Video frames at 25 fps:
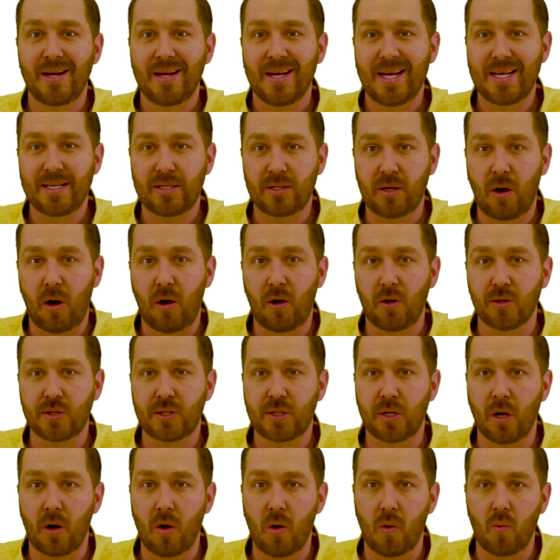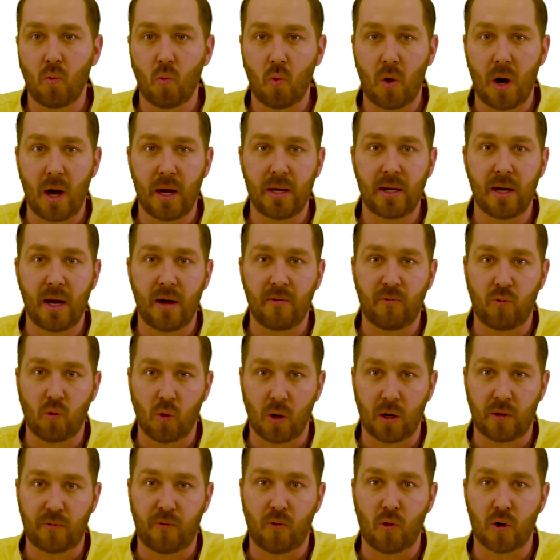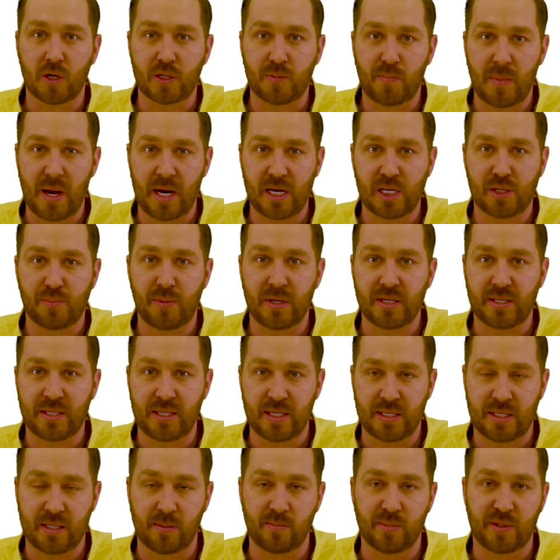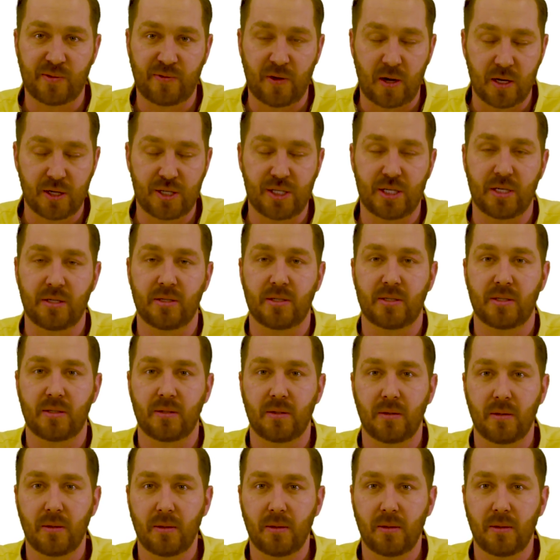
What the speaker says: is also one of Workforce Management Systems' functions.